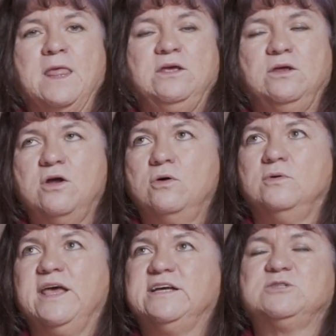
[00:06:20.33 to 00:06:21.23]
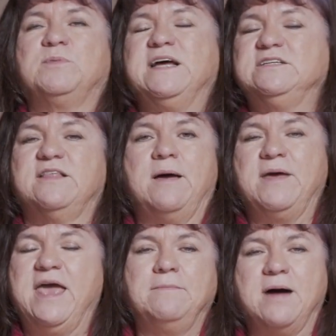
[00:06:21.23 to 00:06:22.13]
Explain to them,
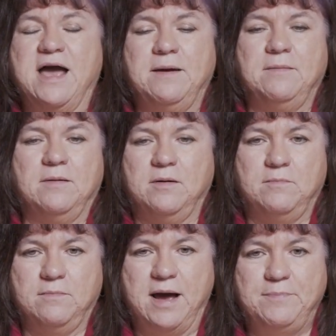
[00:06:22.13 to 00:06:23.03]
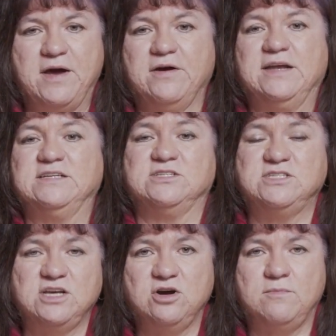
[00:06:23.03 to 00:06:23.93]
hey, my parent is a
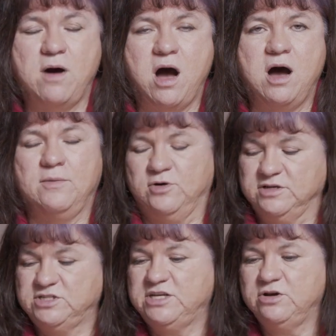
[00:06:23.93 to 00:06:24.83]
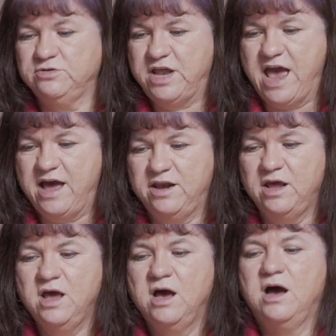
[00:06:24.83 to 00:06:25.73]
single mom or a single dad.
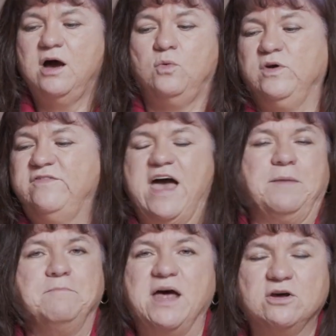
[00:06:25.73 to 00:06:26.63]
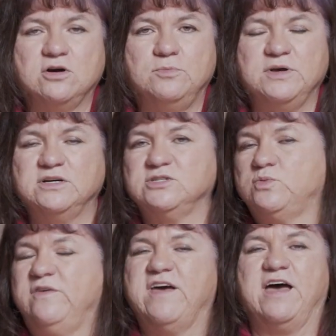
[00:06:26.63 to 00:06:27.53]
We've had medical bills.
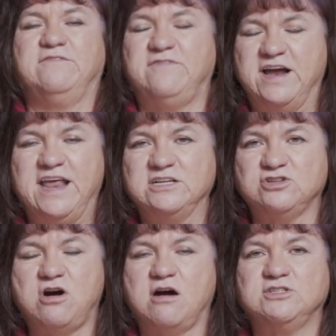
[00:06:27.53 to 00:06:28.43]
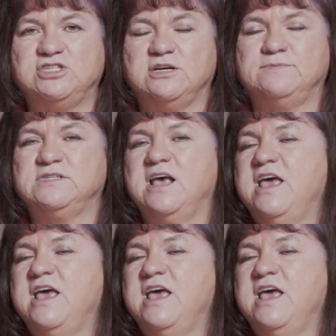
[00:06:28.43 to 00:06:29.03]
We've had financial hardships.